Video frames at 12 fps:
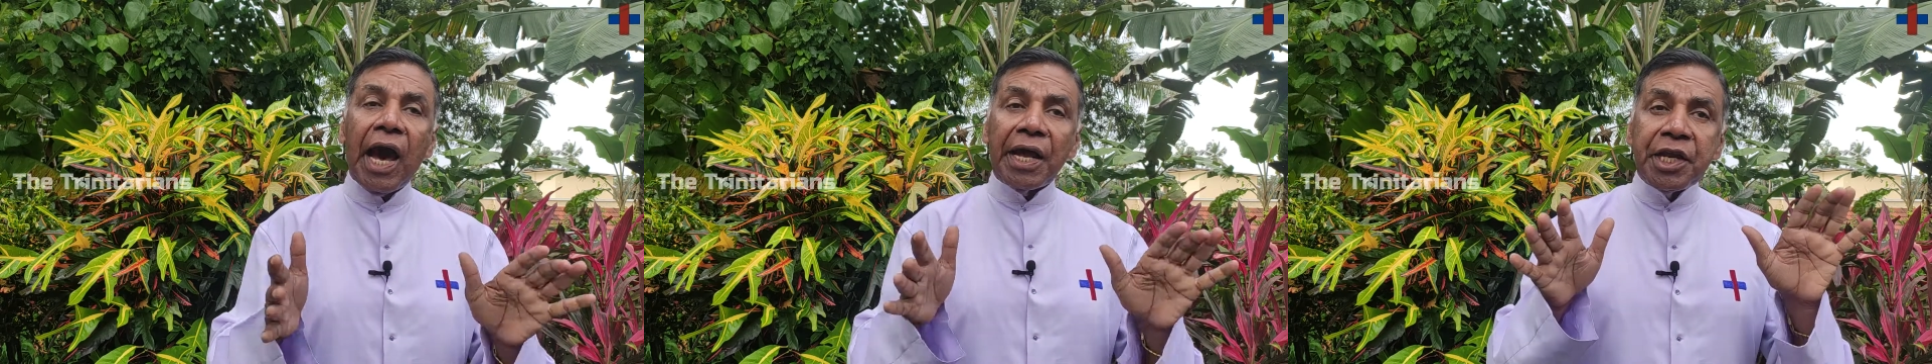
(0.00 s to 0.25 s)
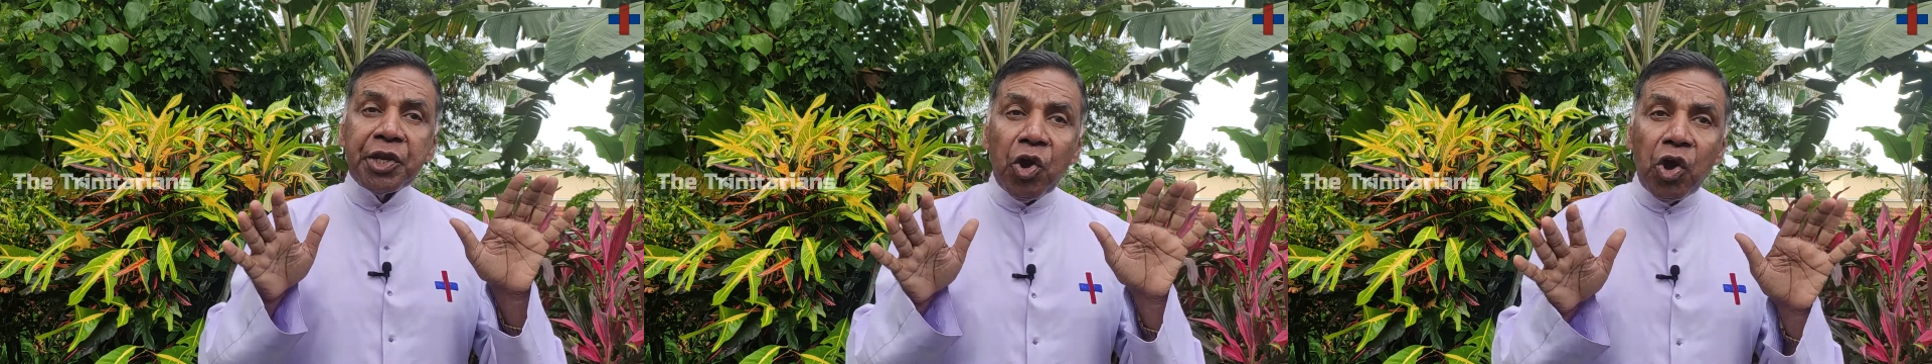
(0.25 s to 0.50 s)

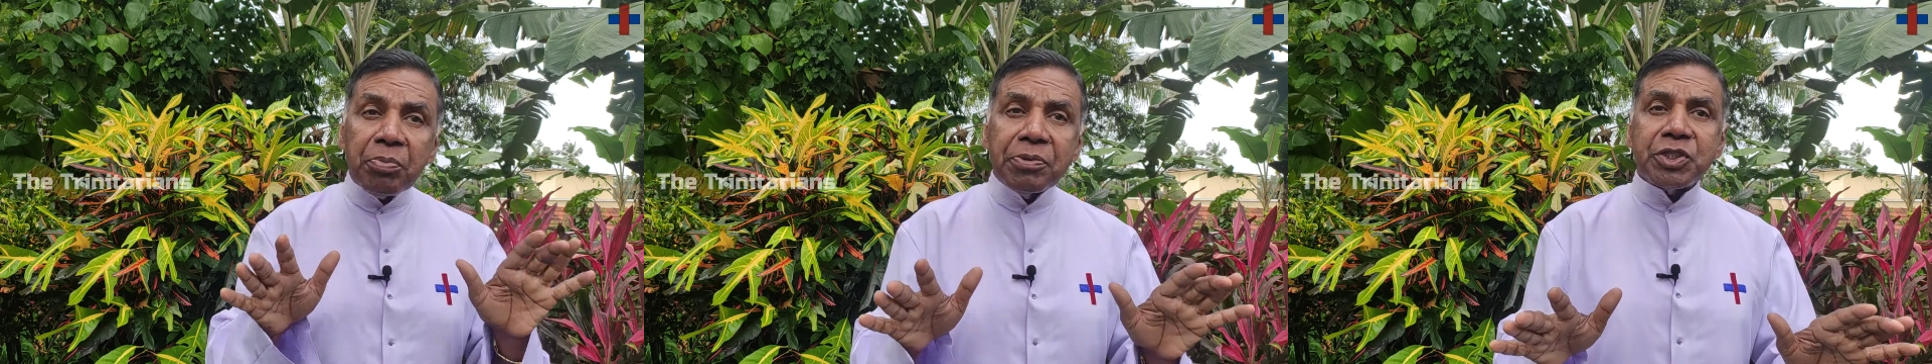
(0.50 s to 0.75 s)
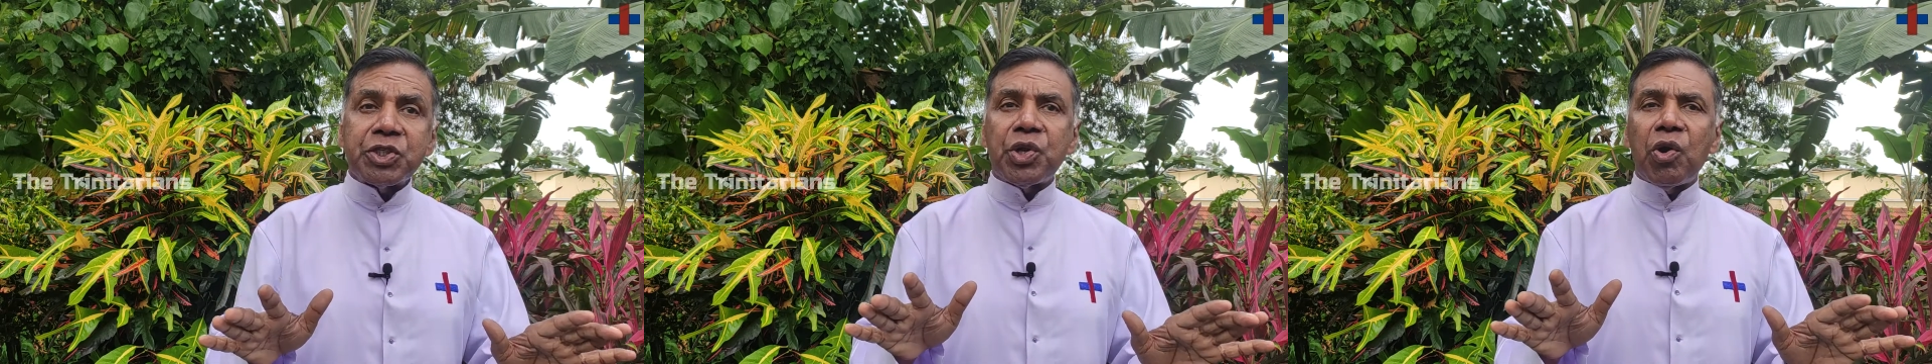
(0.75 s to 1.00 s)
an
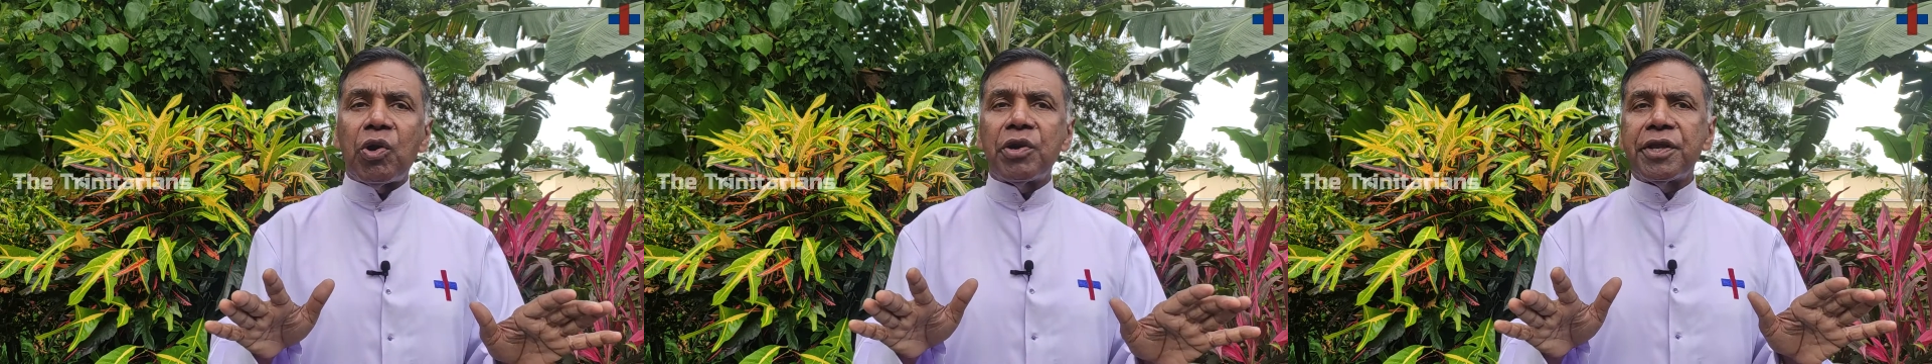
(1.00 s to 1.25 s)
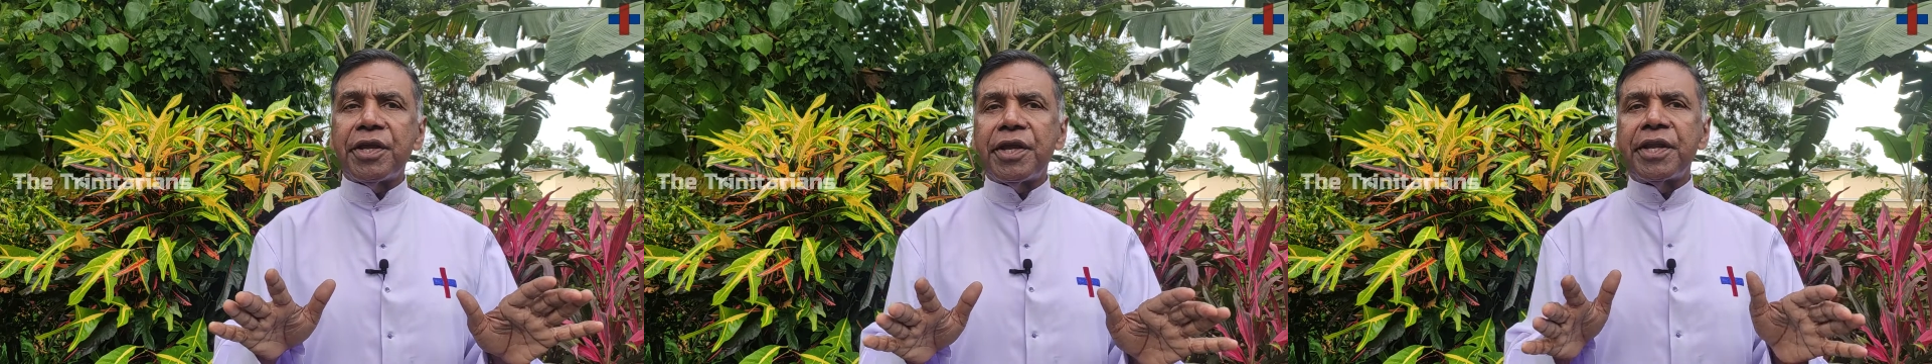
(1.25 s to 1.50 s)
enormous role
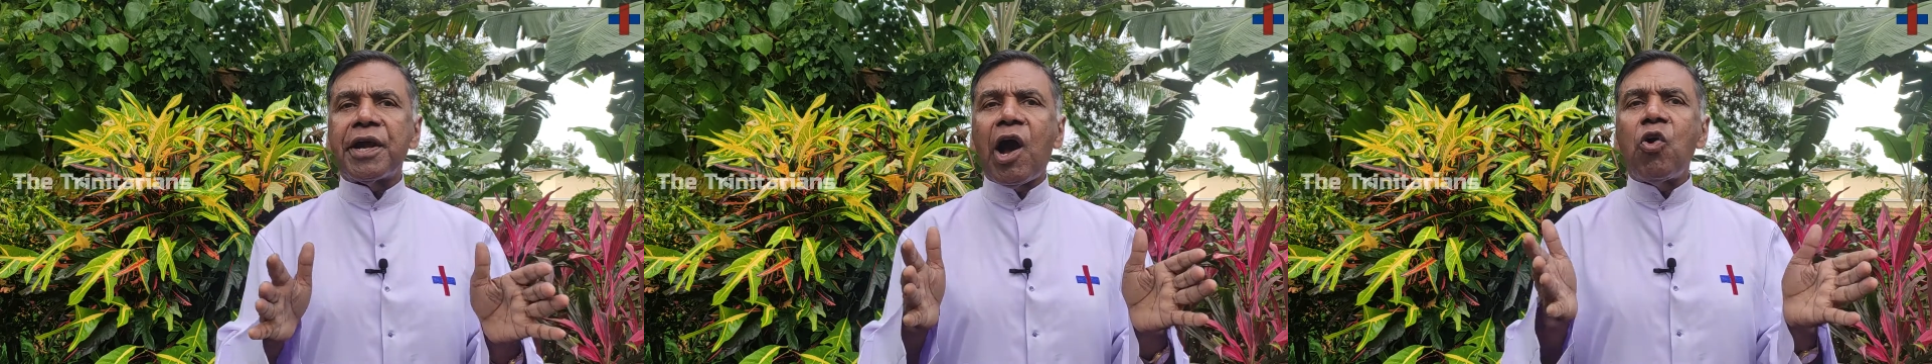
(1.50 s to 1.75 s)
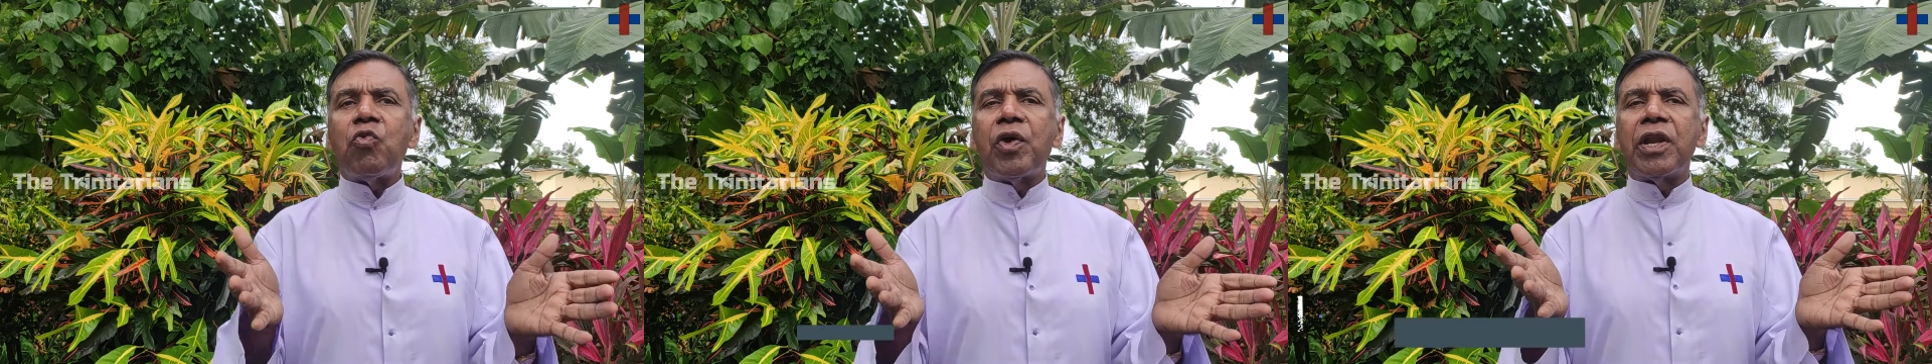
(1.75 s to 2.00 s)
in
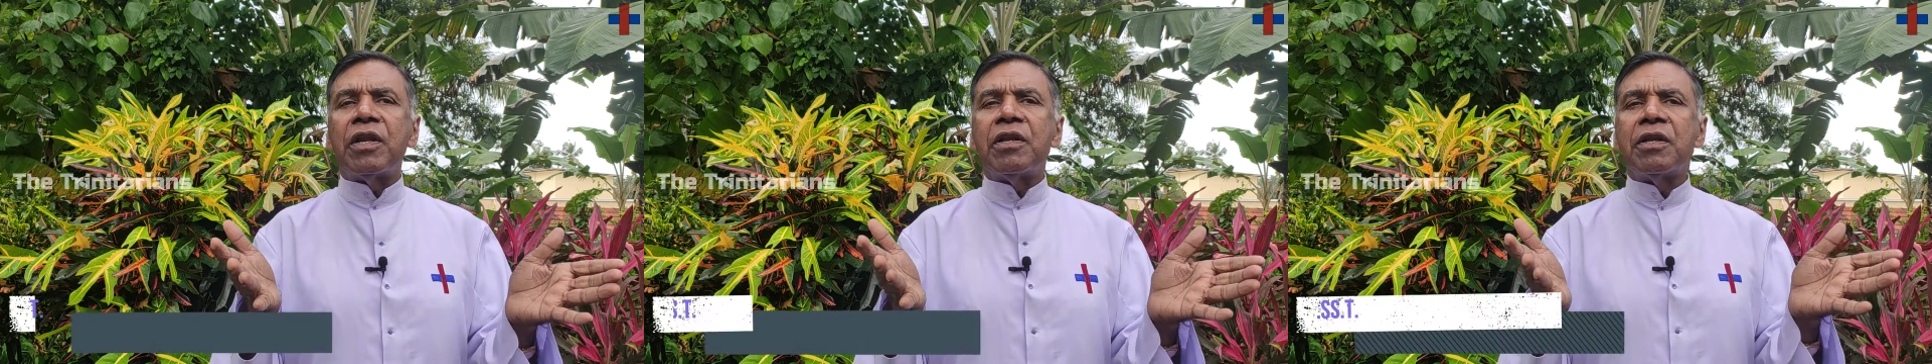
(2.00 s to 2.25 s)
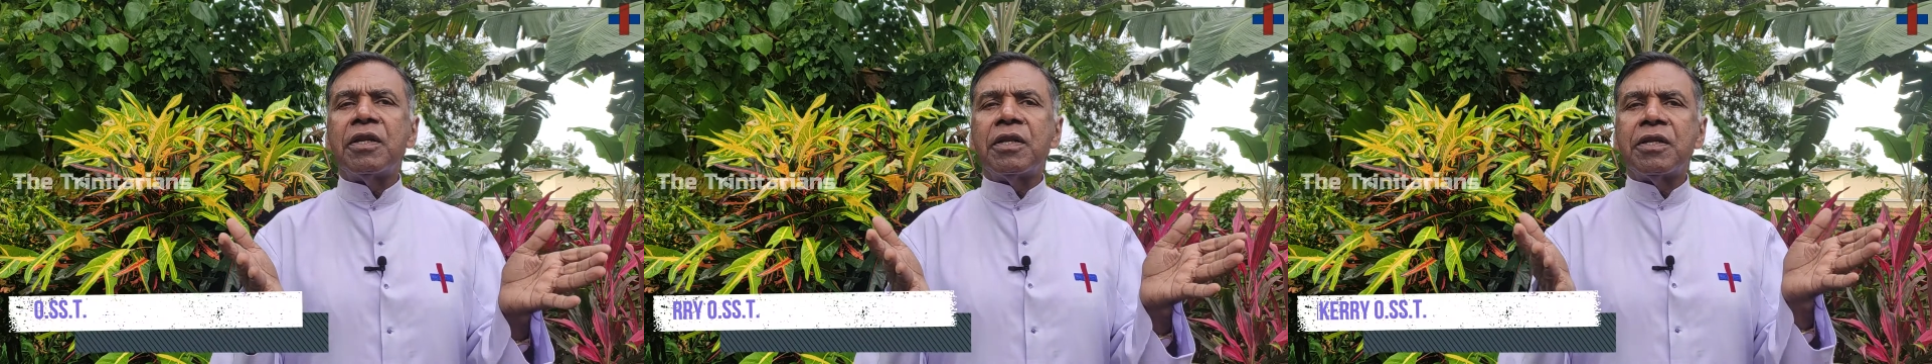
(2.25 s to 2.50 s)
how well
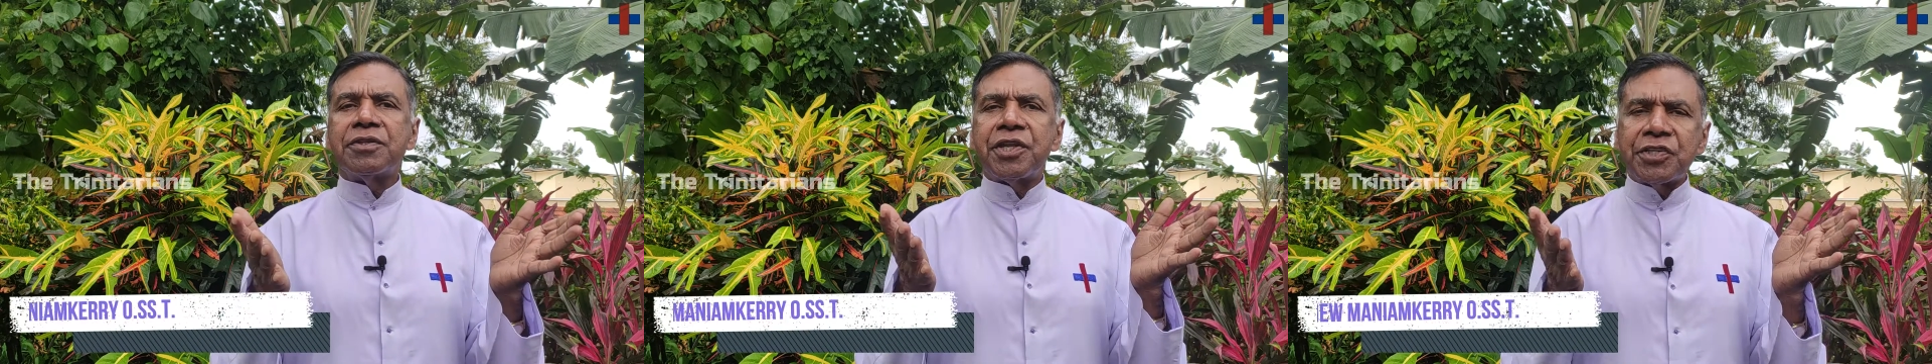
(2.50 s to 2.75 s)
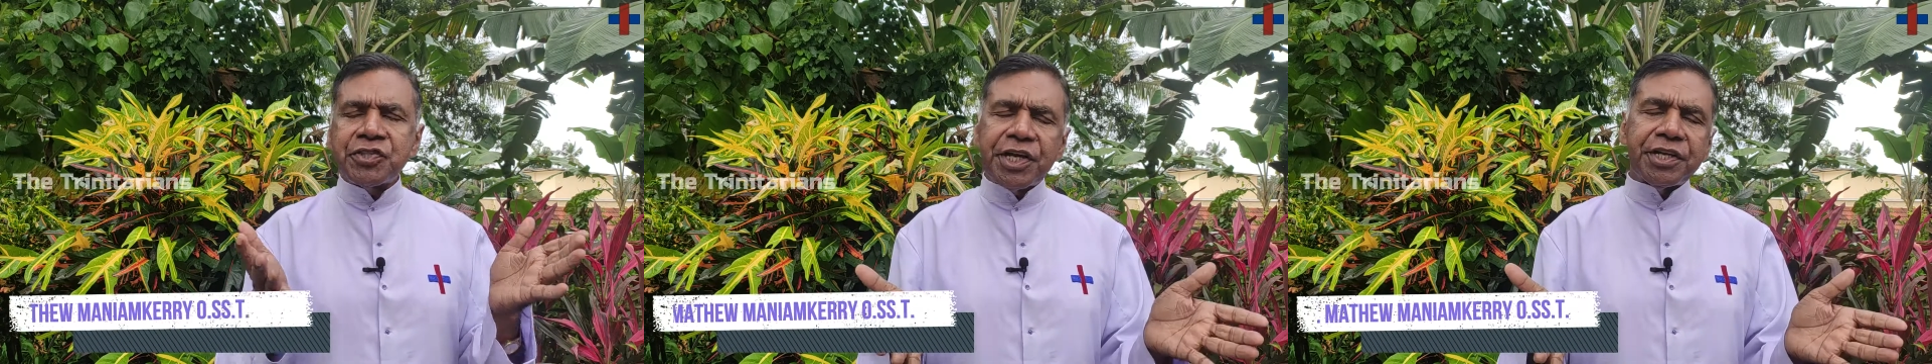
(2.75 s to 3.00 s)

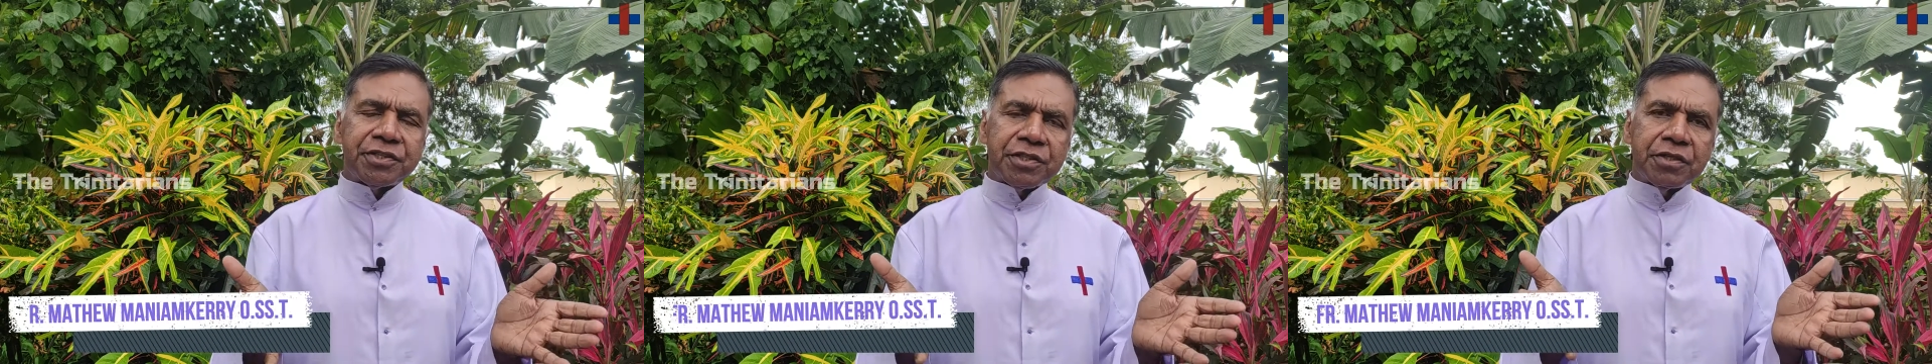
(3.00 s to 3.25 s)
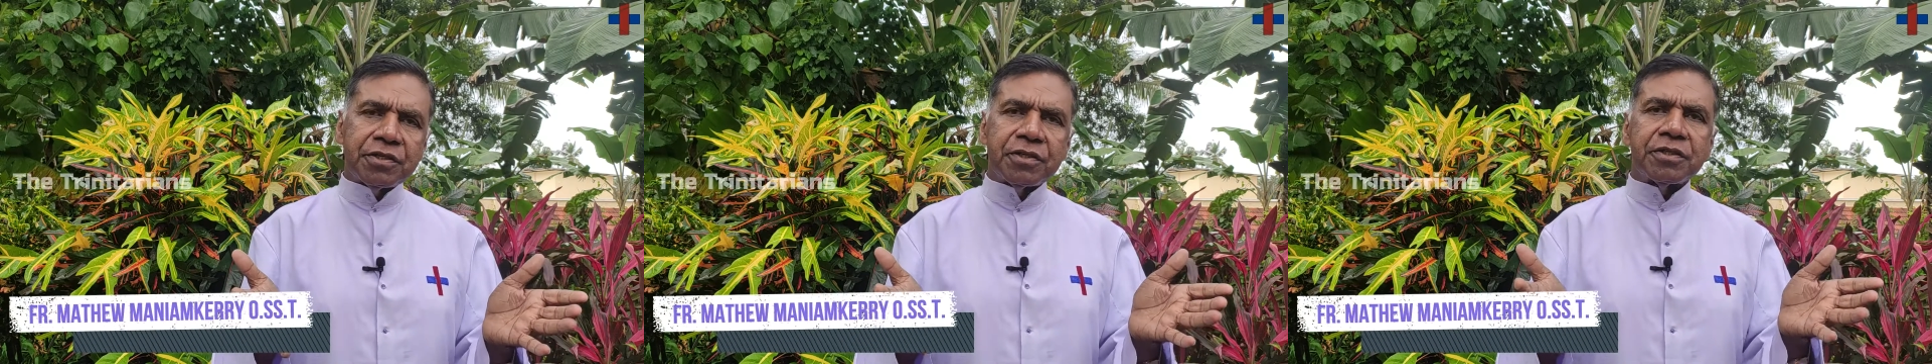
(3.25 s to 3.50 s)
the seeds,